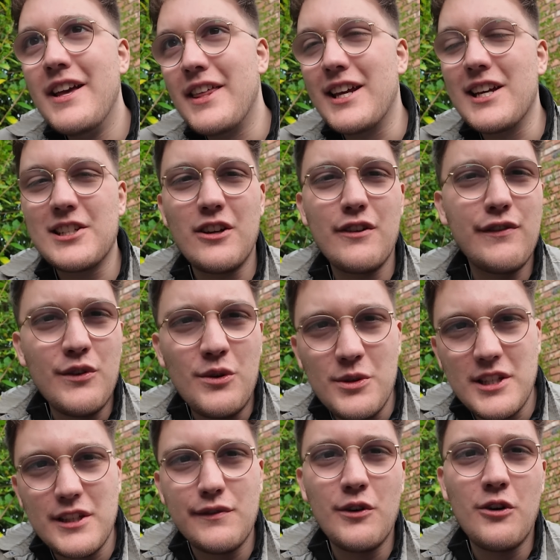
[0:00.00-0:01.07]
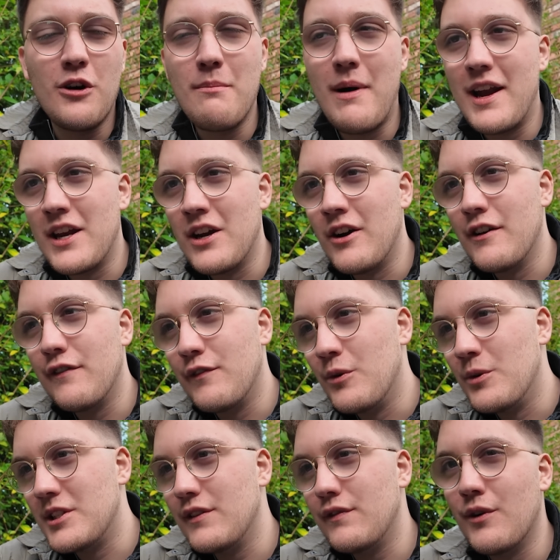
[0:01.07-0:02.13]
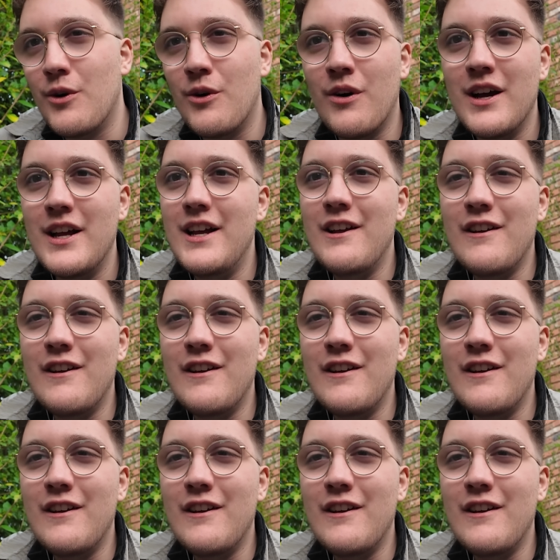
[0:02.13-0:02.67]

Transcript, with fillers: I think it's like 44. Man United 44.